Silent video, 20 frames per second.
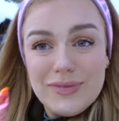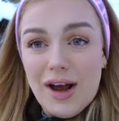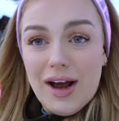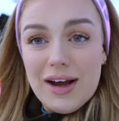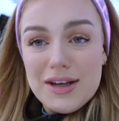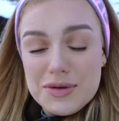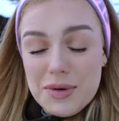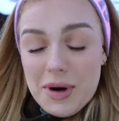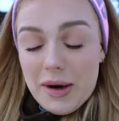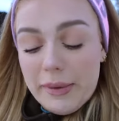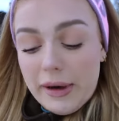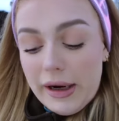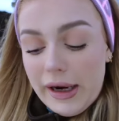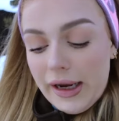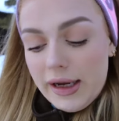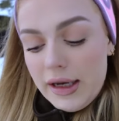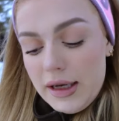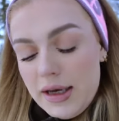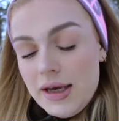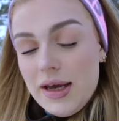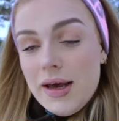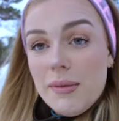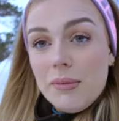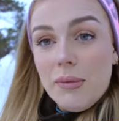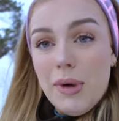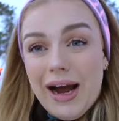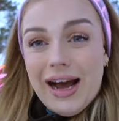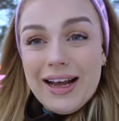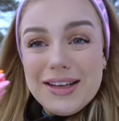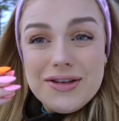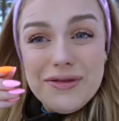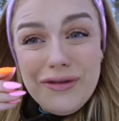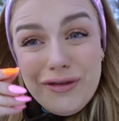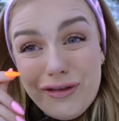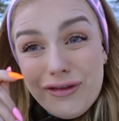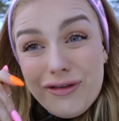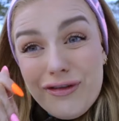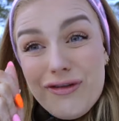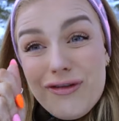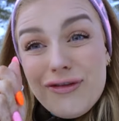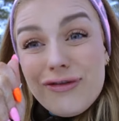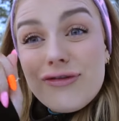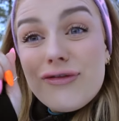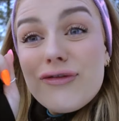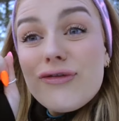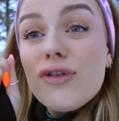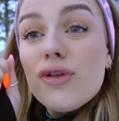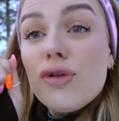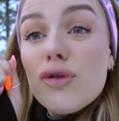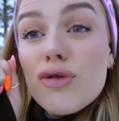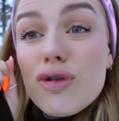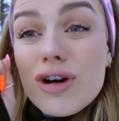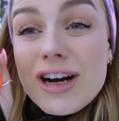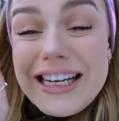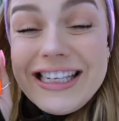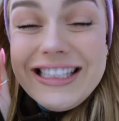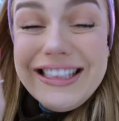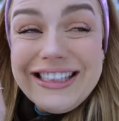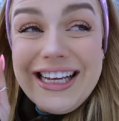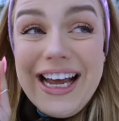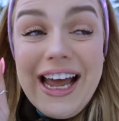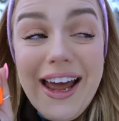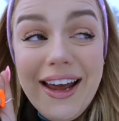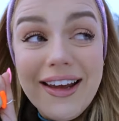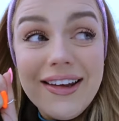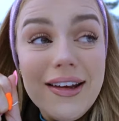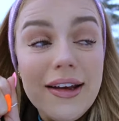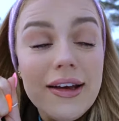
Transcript: I swear by it. My hands are freezing,